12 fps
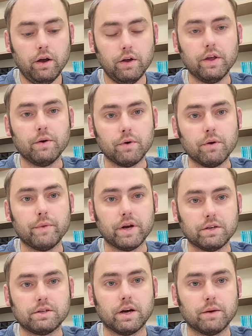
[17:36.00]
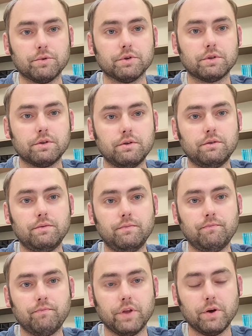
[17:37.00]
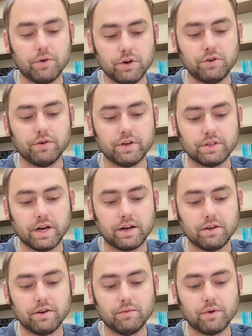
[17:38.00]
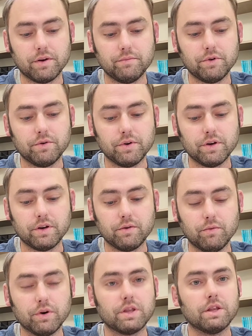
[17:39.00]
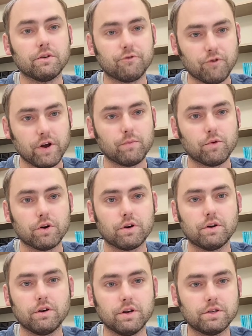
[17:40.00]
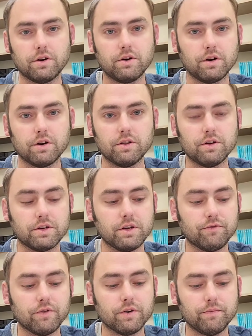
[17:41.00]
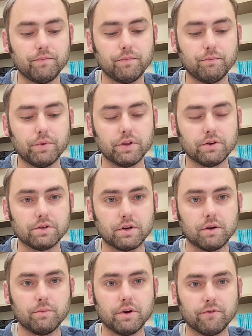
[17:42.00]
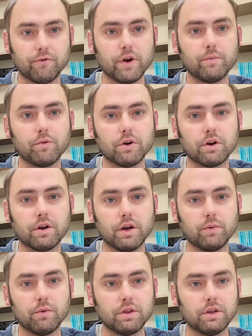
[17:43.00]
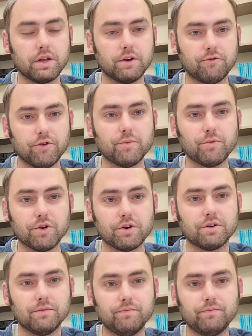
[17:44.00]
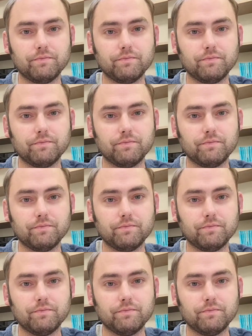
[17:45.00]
and they want to make disciples. They want to do exactly what I'm doing within the framework. It's all going to look different, but there's going to be a framework, and within that framework,